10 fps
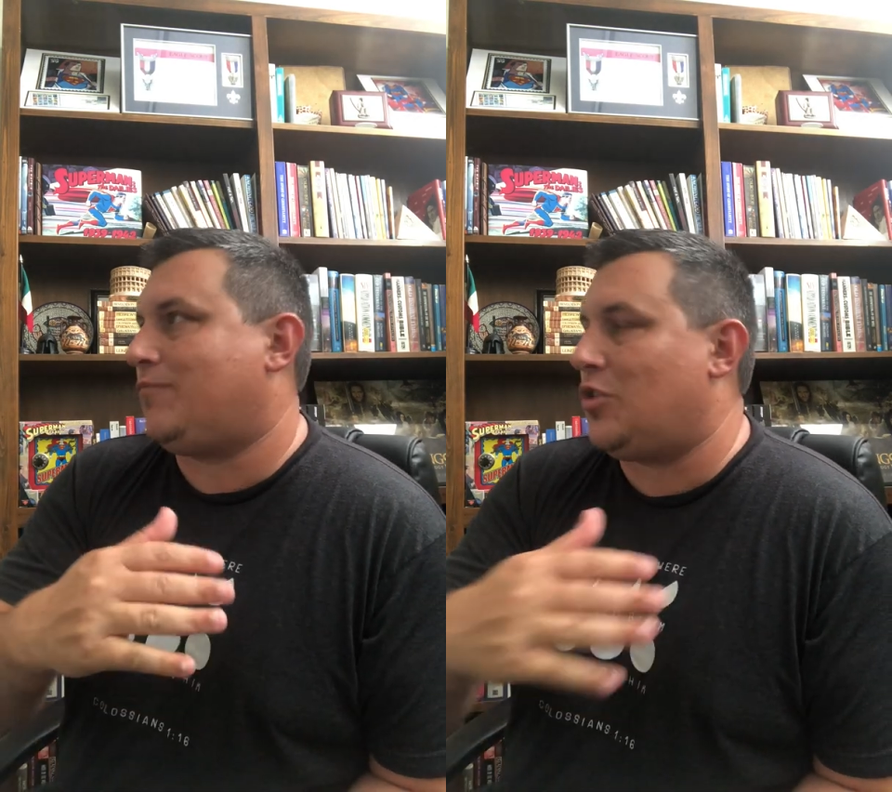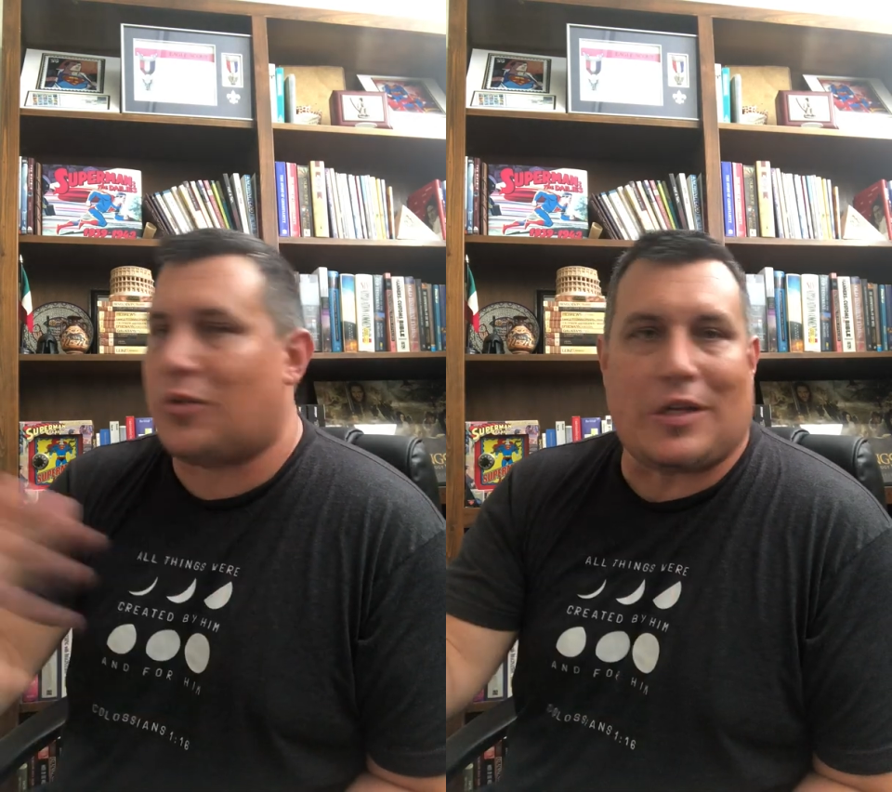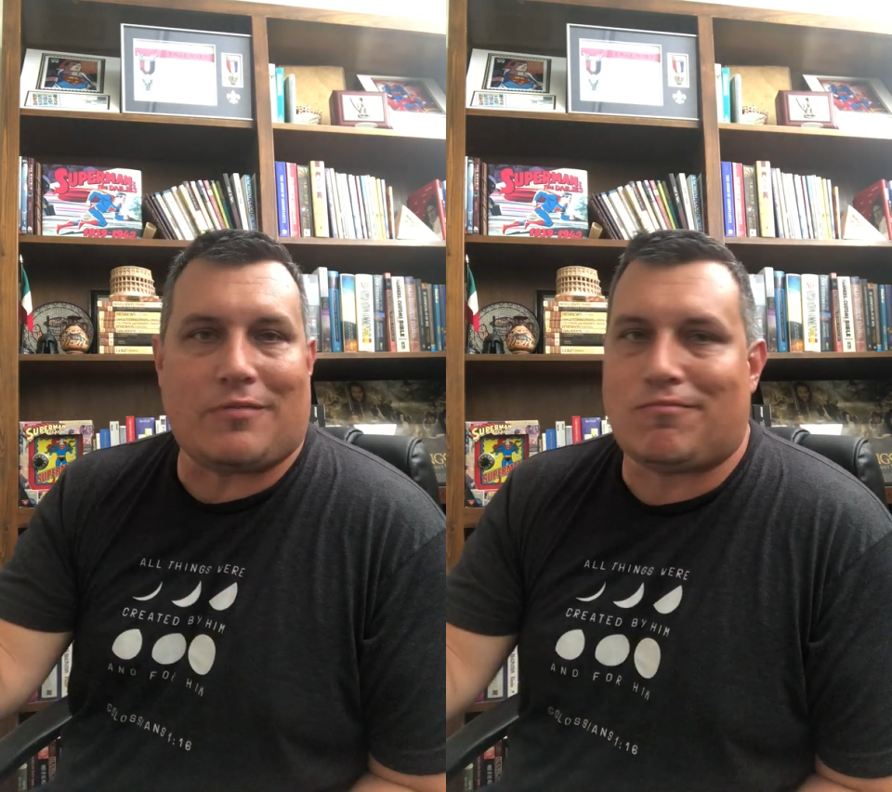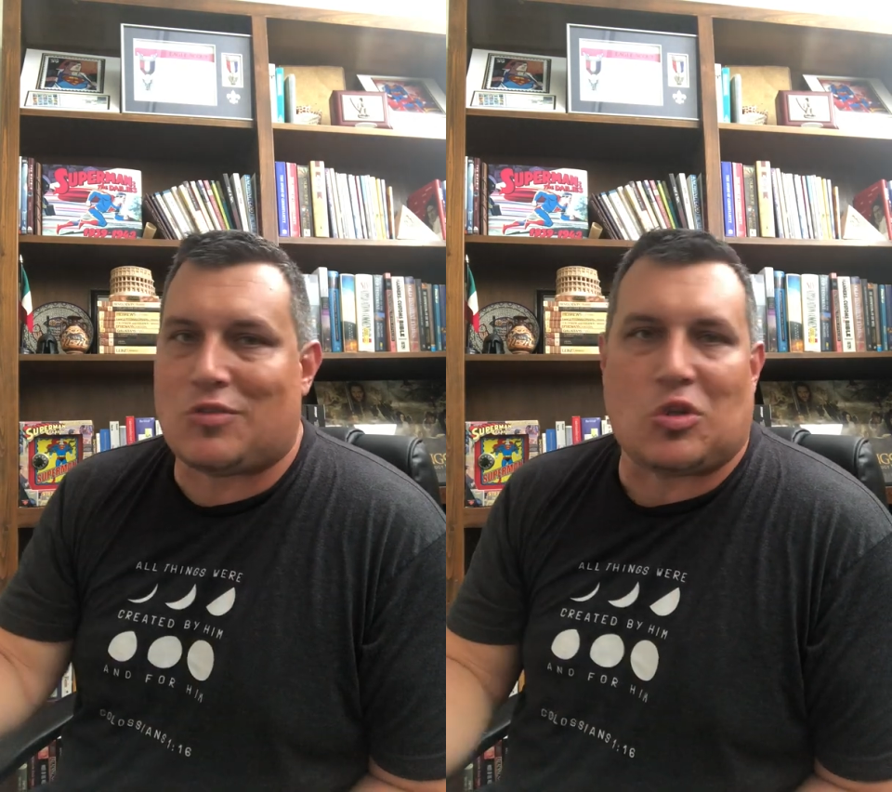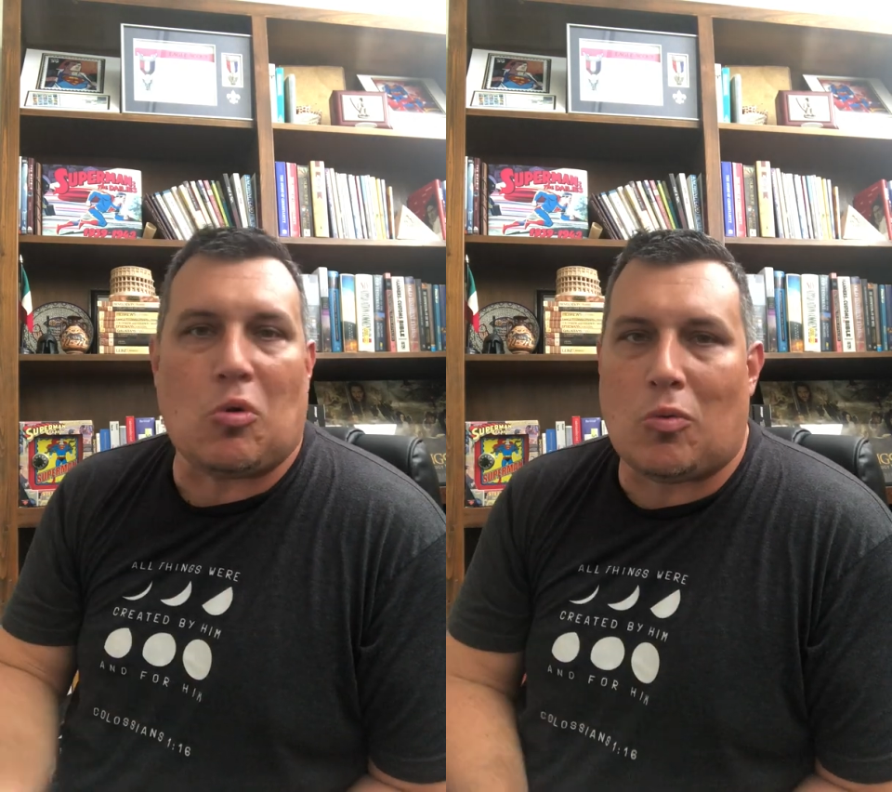during
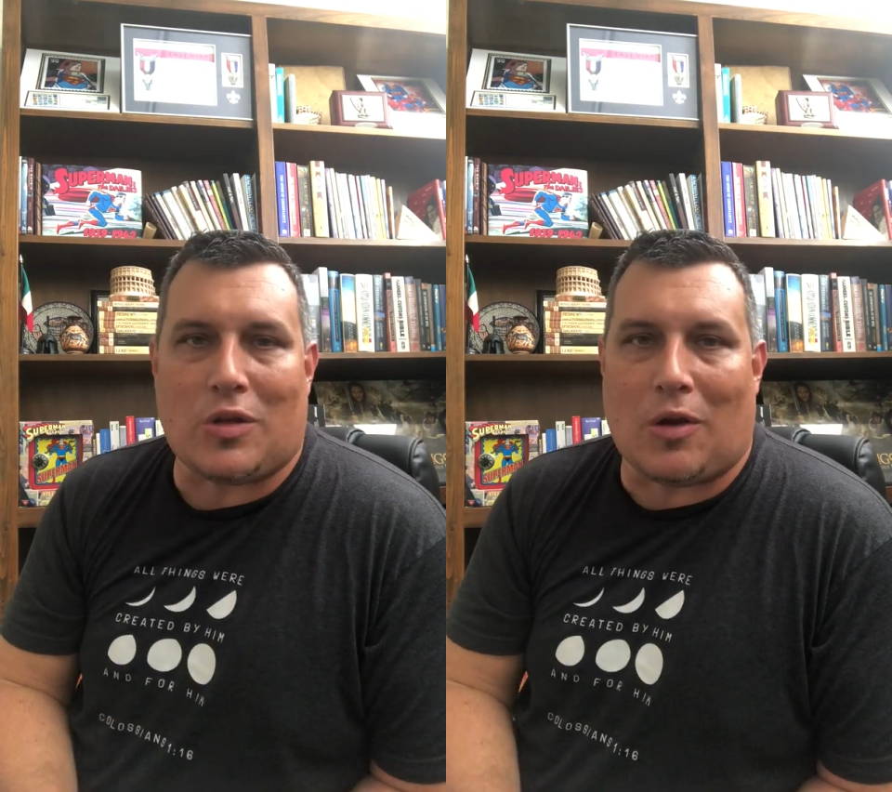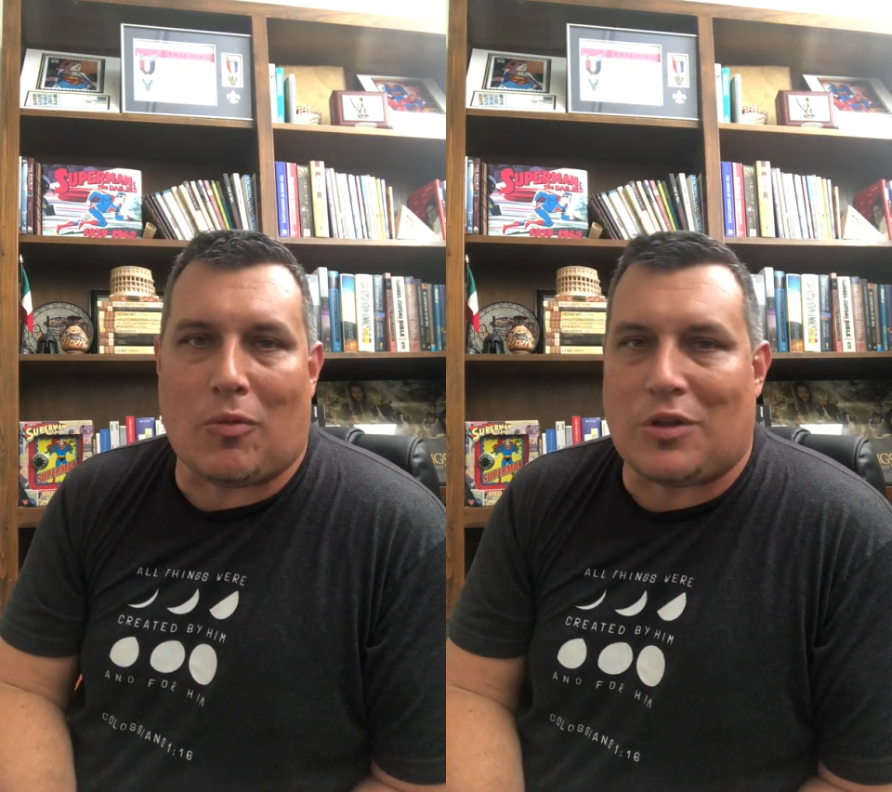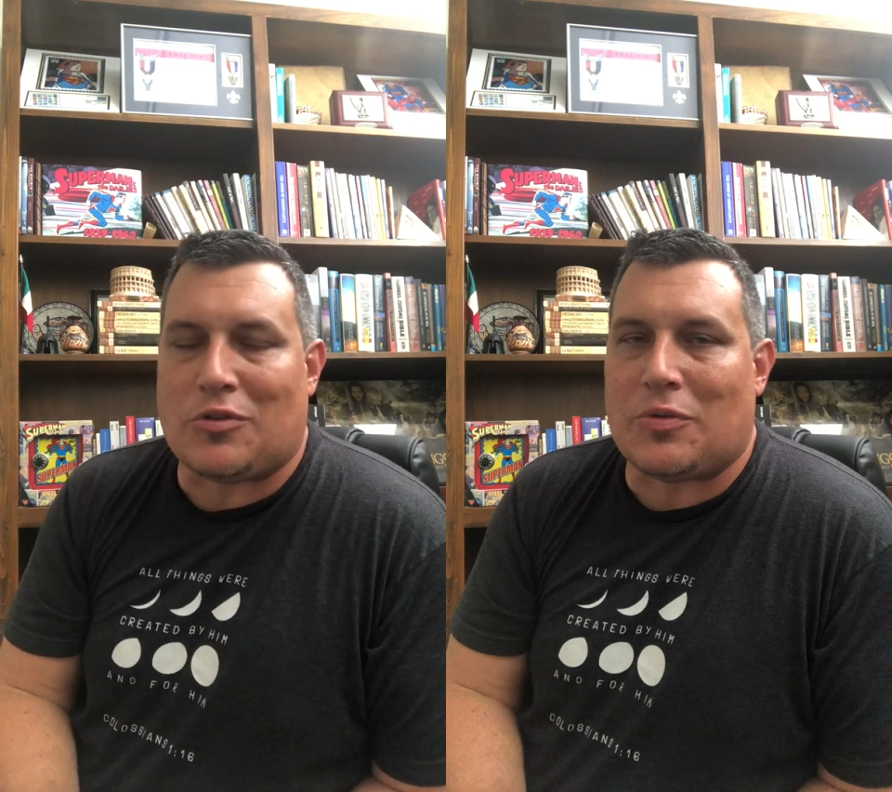school, when they're